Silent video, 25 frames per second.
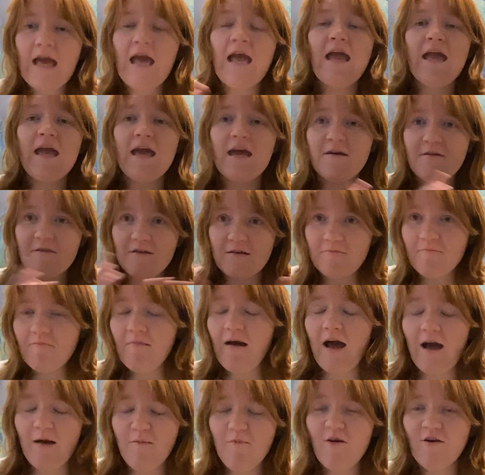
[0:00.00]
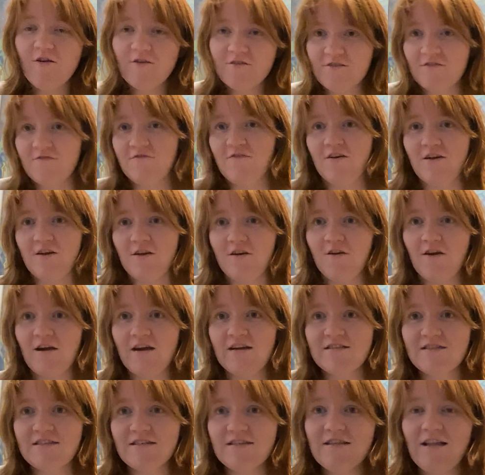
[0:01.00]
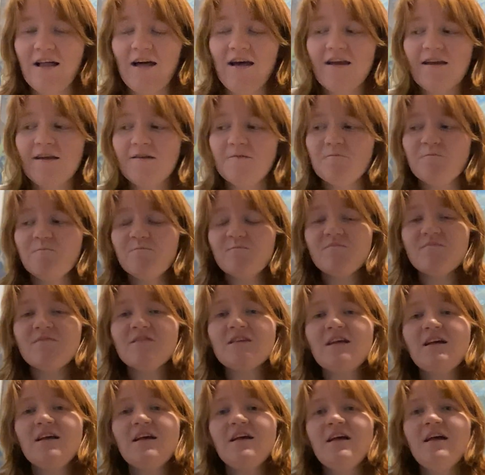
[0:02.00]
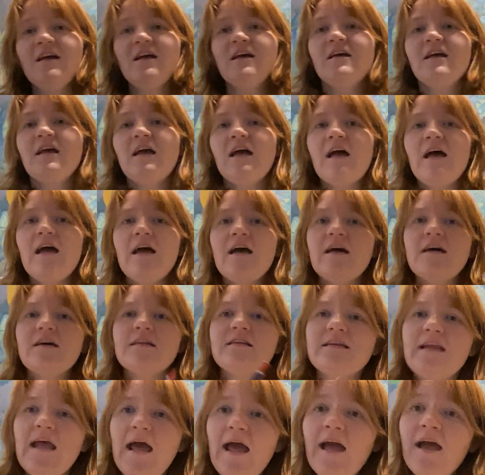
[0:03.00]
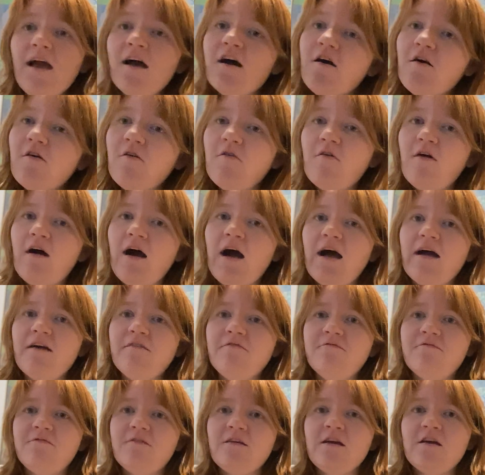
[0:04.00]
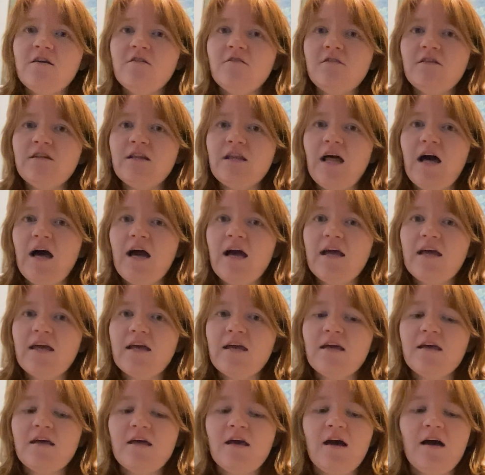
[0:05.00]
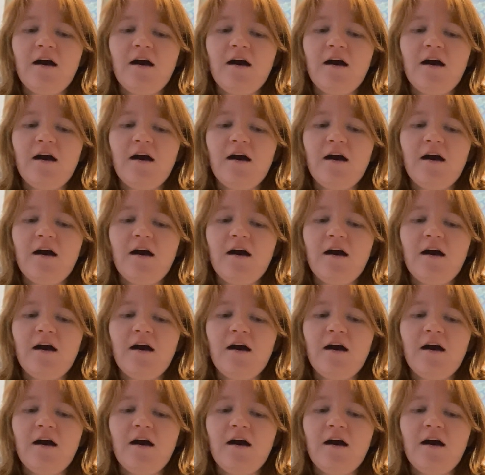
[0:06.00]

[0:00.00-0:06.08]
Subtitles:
and my eyeballs are fucking crazy, like, and now I feel like